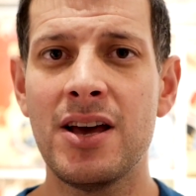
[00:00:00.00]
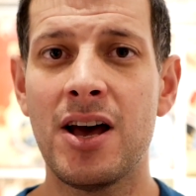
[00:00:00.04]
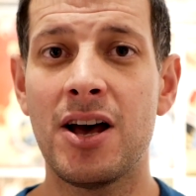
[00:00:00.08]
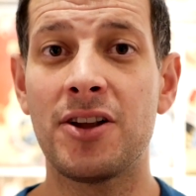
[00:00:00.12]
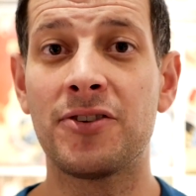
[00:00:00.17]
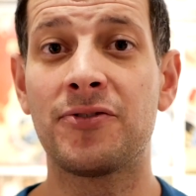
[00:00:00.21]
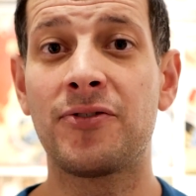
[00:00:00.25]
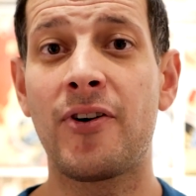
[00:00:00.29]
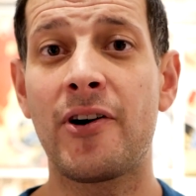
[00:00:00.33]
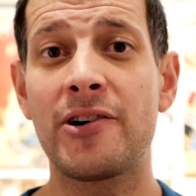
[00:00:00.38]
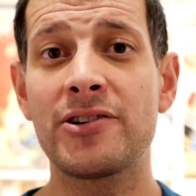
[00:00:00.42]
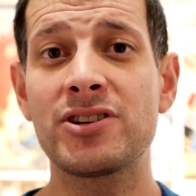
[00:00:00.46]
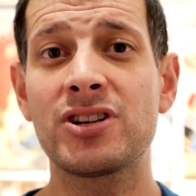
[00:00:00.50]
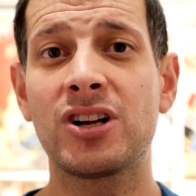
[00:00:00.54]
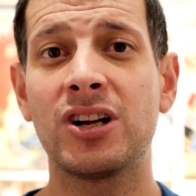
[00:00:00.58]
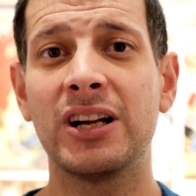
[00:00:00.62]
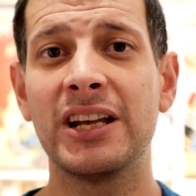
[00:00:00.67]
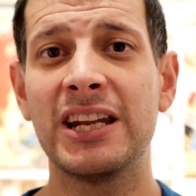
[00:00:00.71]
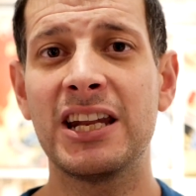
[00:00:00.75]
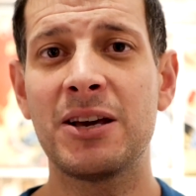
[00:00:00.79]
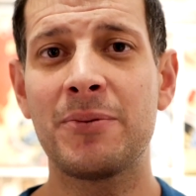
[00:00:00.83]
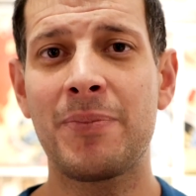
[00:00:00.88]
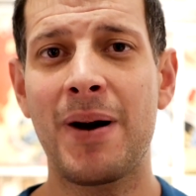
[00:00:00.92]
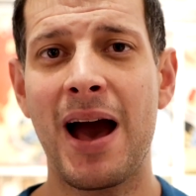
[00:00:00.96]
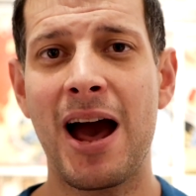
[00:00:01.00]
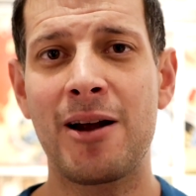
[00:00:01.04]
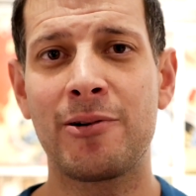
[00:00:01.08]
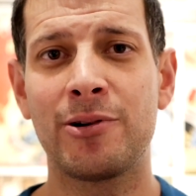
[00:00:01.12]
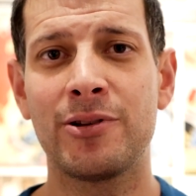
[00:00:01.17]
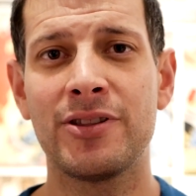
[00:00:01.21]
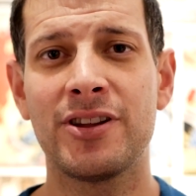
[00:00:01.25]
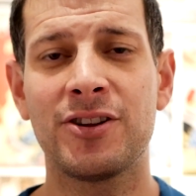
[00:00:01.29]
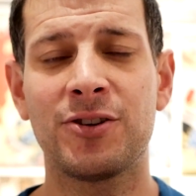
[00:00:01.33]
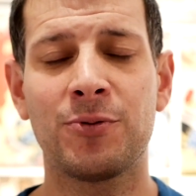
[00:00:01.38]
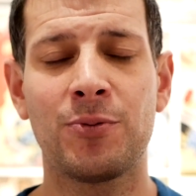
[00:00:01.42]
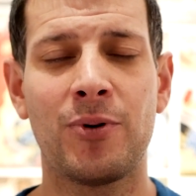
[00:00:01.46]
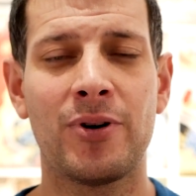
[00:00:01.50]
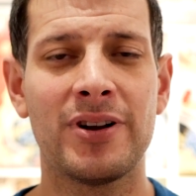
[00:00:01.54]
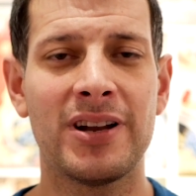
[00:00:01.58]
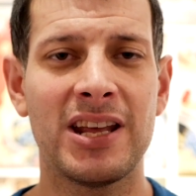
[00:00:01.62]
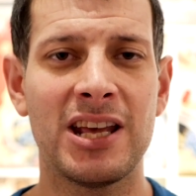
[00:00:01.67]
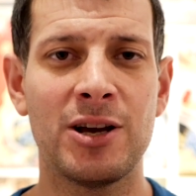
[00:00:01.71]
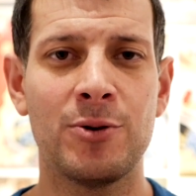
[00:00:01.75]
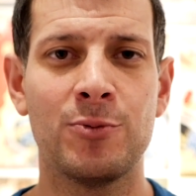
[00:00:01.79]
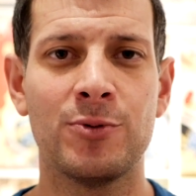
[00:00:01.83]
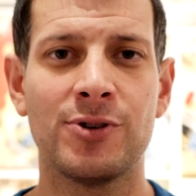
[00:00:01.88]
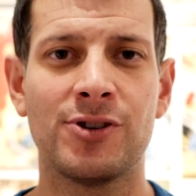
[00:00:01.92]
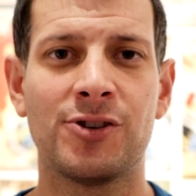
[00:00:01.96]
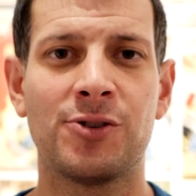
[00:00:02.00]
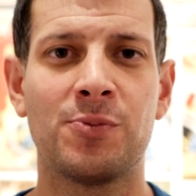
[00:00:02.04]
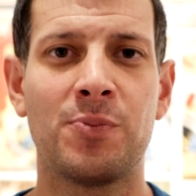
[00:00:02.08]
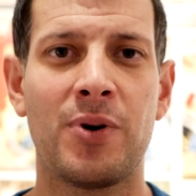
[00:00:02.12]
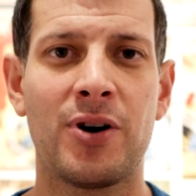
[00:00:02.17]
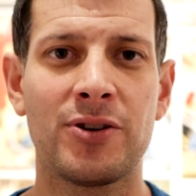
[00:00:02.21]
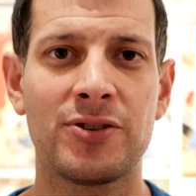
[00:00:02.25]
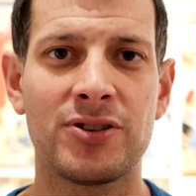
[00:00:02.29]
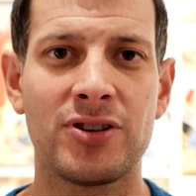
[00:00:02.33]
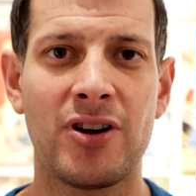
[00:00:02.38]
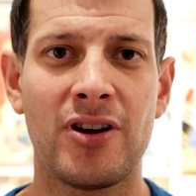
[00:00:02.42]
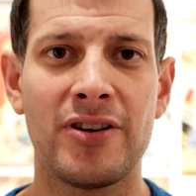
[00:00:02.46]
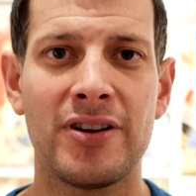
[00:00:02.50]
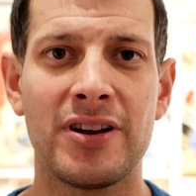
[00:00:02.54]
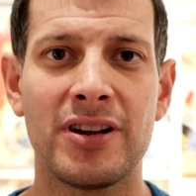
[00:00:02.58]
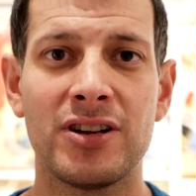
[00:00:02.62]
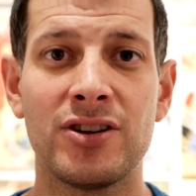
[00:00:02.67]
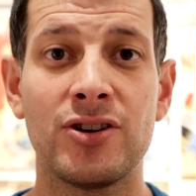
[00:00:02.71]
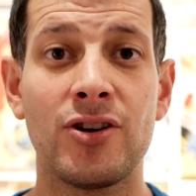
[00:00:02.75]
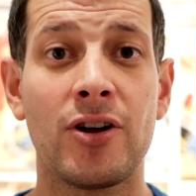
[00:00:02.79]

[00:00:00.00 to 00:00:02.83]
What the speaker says: As far as cleaning power on this one, it was spot on.